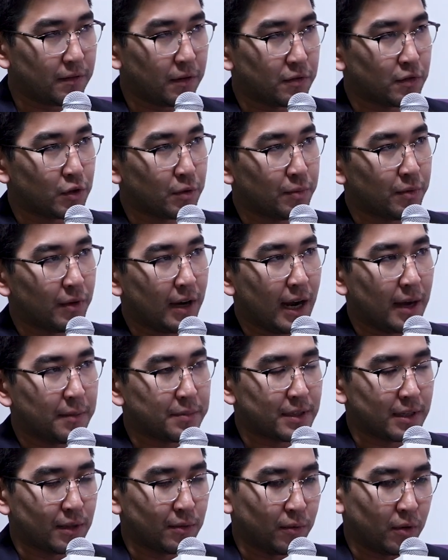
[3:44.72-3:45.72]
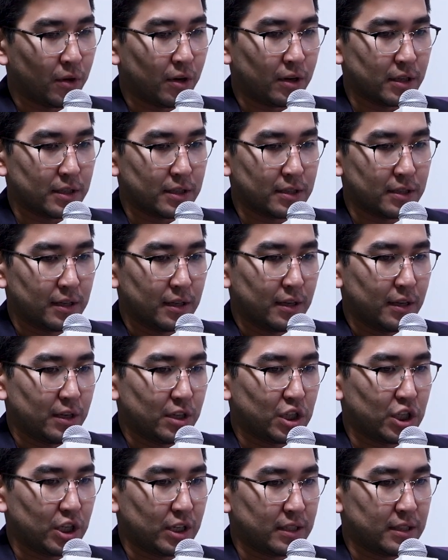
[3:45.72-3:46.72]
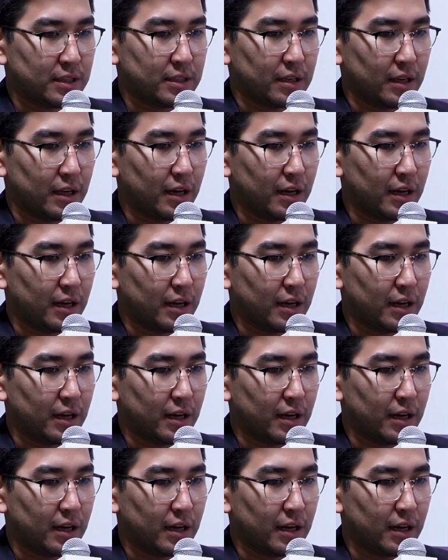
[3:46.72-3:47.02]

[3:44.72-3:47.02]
of super apps, it was just